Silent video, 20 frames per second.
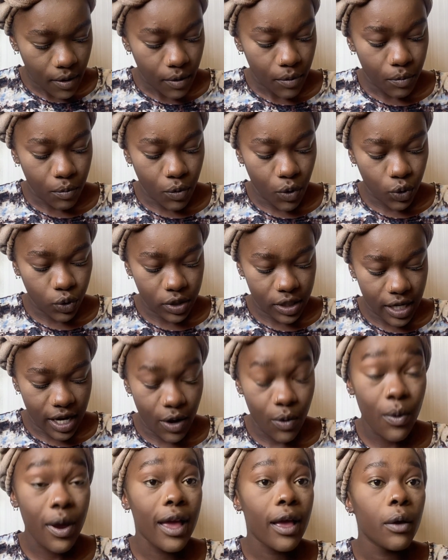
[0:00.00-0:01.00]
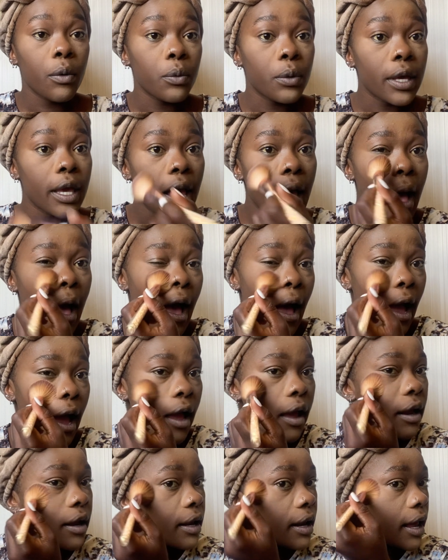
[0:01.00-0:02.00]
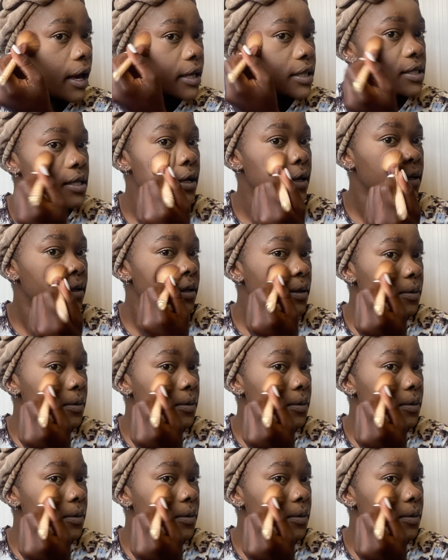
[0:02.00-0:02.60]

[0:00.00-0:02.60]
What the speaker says: mostly where we highlighted,